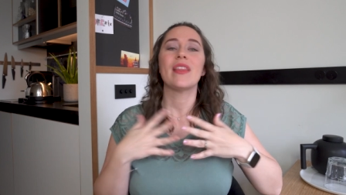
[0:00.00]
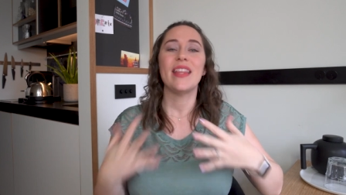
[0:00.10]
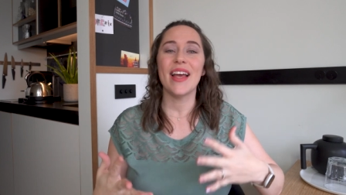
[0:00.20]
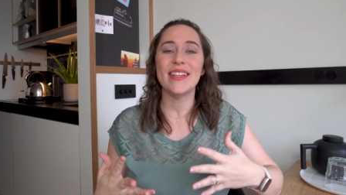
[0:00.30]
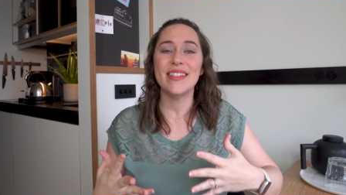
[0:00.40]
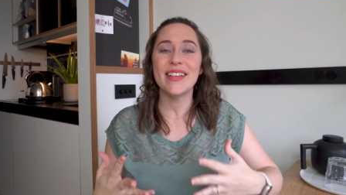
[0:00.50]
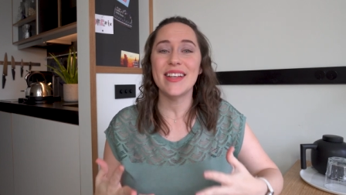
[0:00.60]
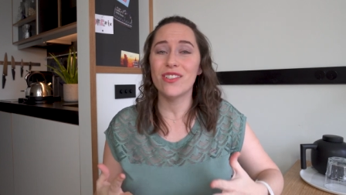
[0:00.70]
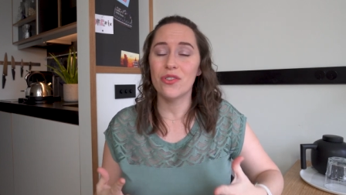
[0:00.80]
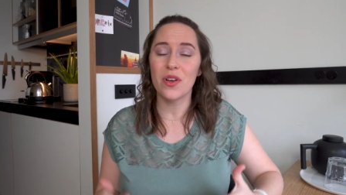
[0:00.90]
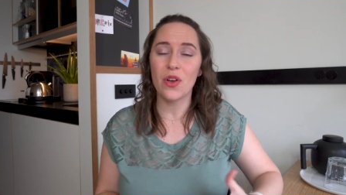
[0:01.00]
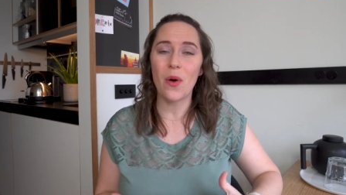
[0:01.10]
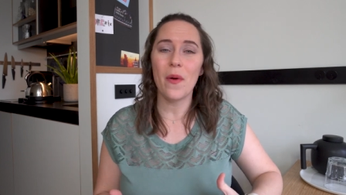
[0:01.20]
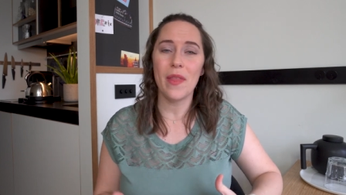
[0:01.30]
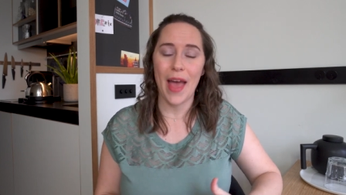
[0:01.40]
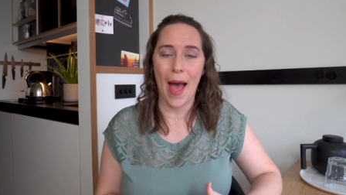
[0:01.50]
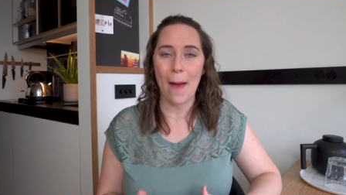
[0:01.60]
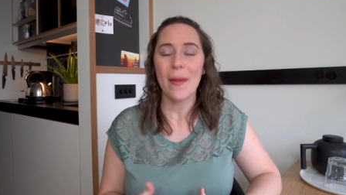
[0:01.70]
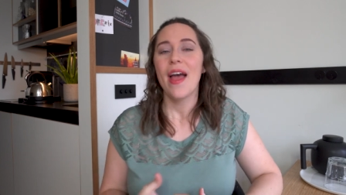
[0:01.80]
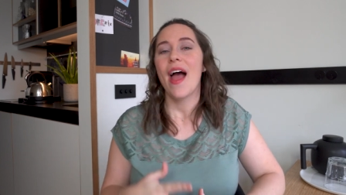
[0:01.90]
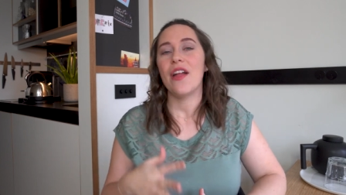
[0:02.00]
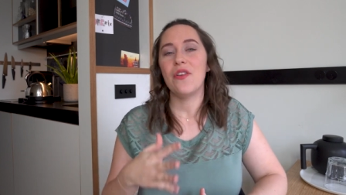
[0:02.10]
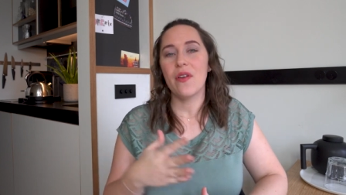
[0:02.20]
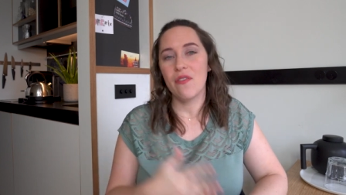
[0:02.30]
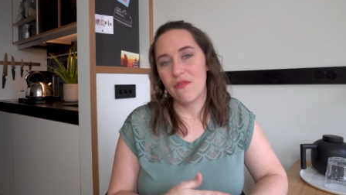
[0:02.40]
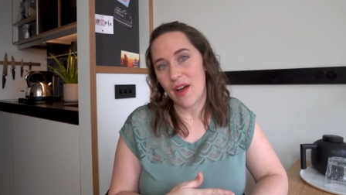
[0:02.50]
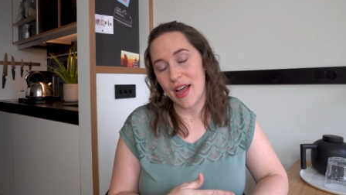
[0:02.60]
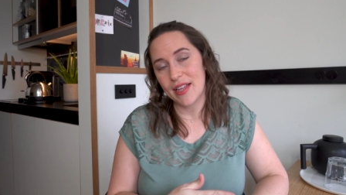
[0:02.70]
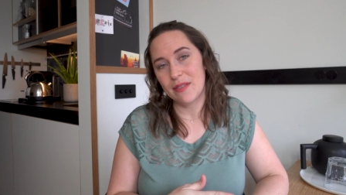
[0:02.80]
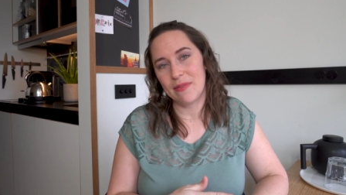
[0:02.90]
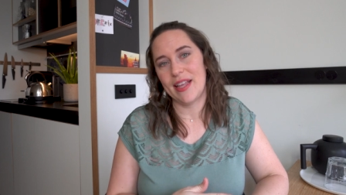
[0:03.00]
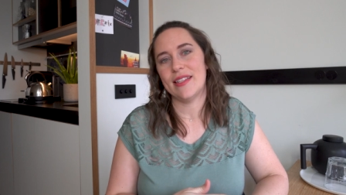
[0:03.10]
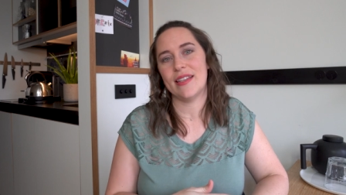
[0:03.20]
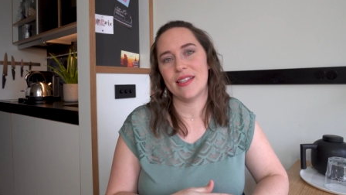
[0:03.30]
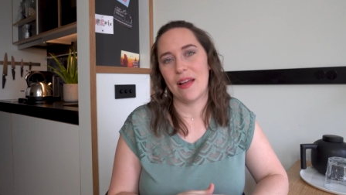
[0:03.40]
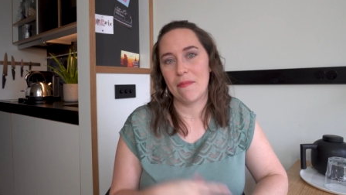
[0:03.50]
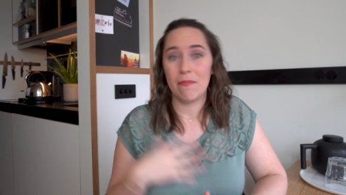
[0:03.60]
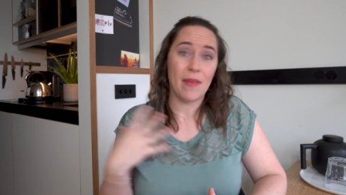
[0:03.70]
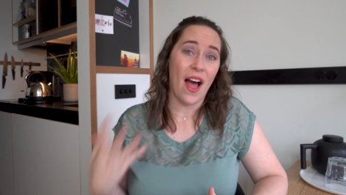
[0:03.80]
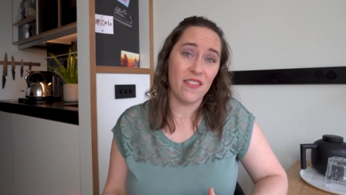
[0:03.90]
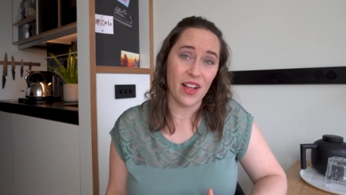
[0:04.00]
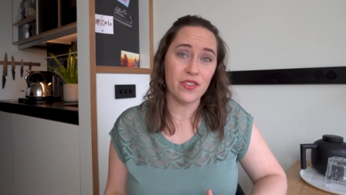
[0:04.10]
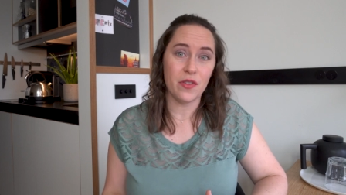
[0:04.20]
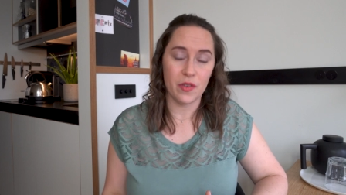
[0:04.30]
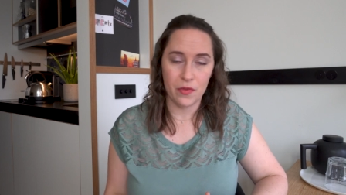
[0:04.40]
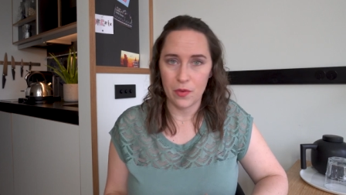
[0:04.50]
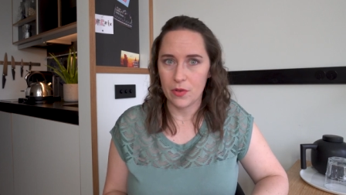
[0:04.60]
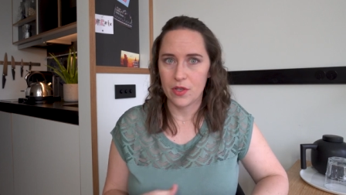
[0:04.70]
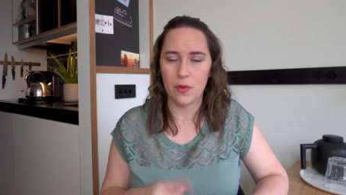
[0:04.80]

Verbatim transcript: the idea is you can go on the app and you can find places that have leftover food.